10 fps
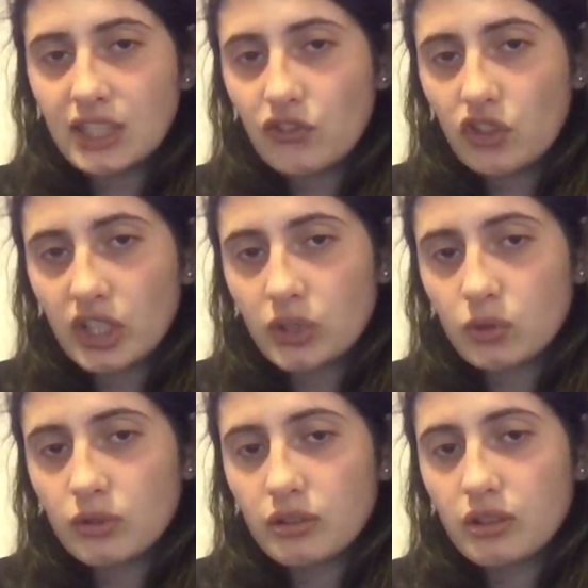
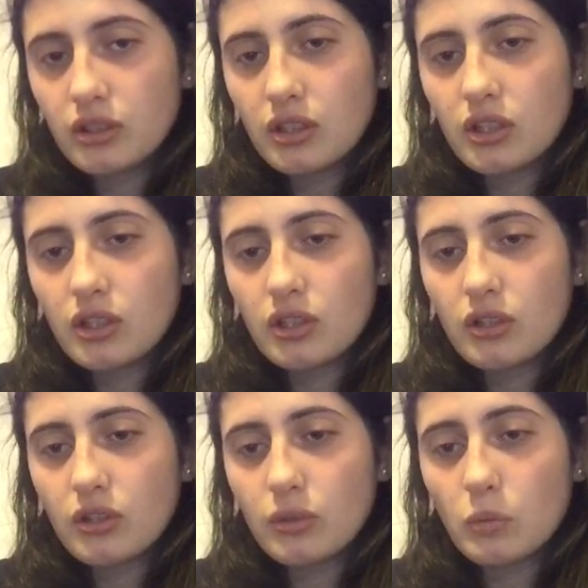different
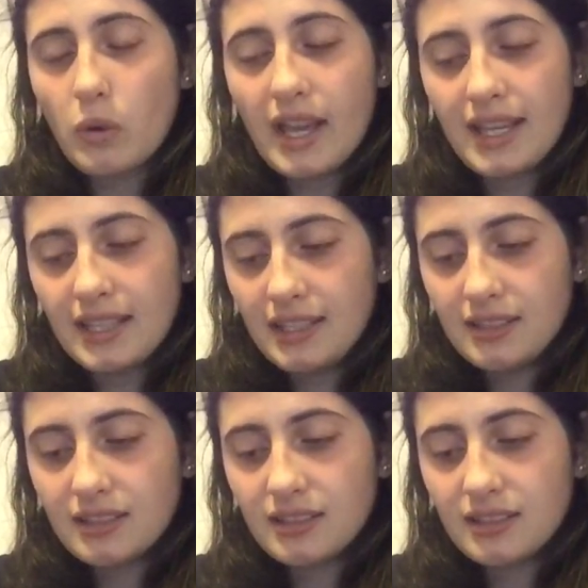way.